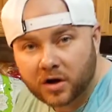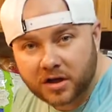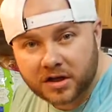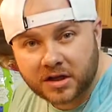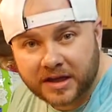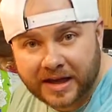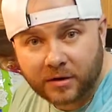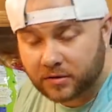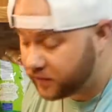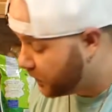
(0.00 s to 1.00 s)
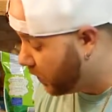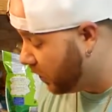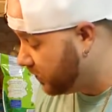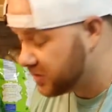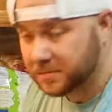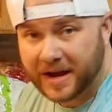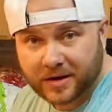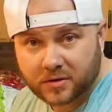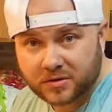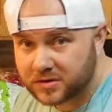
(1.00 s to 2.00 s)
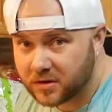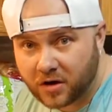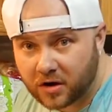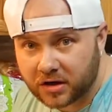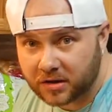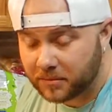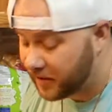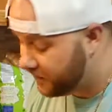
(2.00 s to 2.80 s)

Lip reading: already counted for all those macros. They're already in my